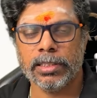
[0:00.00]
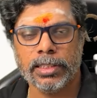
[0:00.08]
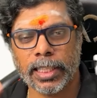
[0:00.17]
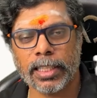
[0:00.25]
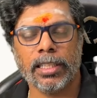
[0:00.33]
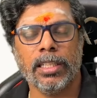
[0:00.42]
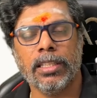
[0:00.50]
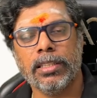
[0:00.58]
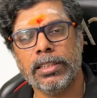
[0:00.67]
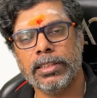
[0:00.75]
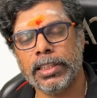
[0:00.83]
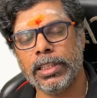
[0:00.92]
check
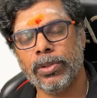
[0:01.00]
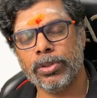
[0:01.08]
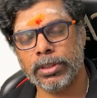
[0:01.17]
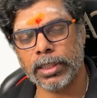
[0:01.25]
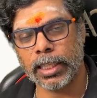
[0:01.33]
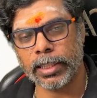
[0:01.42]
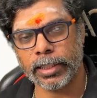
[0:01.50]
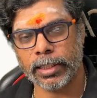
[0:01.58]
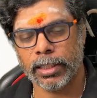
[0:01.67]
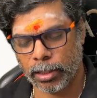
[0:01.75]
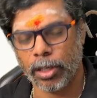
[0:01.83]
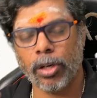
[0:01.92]
the CEO's salary.
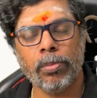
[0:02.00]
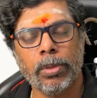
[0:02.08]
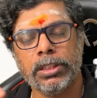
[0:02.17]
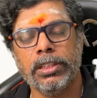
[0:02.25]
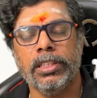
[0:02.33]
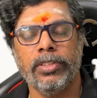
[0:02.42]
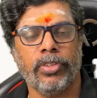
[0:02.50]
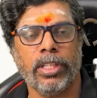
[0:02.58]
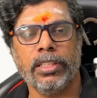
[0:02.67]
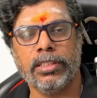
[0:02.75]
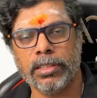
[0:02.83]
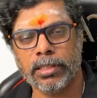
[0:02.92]
How much
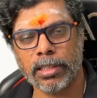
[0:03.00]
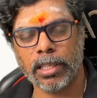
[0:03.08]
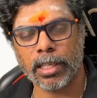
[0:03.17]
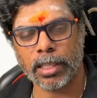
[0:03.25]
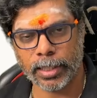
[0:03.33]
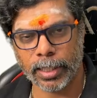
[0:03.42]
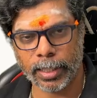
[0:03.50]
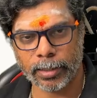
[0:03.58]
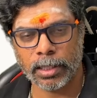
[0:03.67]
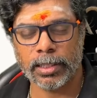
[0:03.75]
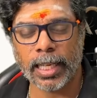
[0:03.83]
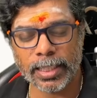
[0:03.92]
difference are there?
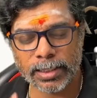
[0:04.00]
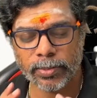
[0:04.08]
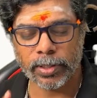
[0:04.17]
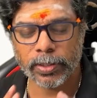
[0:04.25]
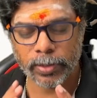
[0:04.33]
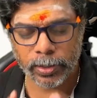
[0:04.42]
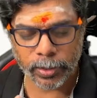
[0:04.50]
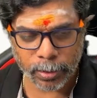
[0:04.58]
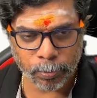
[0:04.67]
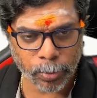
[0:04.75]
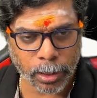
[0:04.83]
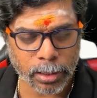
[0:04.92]
That is a very, very, very
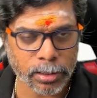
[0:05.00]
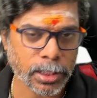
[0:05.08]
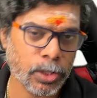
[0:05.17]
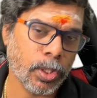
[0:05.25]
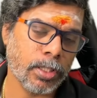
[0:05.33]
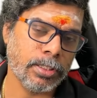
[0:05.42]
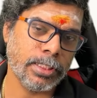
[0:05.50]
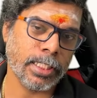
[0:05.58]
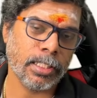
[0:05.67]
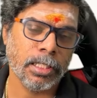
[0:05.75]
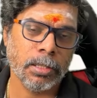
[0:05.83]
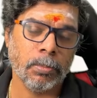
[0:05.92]
important thing you have to
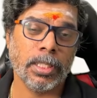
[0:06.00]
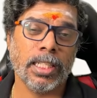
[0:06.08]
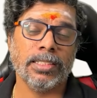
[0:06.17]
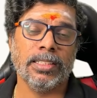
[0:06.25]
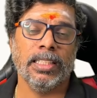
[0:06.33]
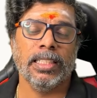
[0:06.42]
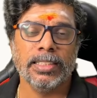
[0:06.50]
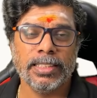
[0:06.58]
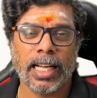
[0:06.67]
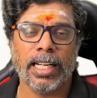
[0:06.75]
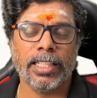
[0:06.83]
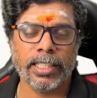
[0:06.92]
check, because
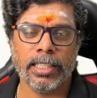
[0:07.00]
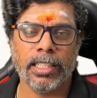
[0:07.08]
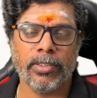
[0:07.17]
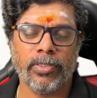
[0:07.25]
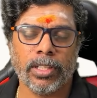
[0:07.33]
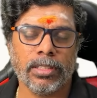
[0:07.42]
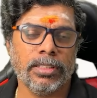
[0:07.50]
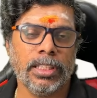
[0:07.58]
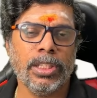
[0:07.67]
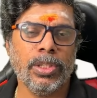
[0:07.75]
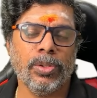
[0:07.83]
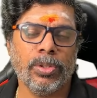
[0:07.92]
salary of our
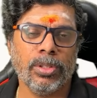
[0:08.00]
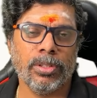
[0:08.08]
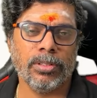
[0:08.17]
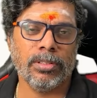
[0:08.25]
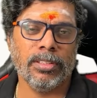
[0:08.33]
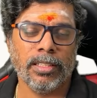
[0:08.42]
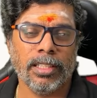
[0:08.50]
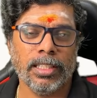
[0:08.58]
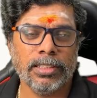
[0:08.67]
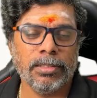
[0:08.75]
CEO is,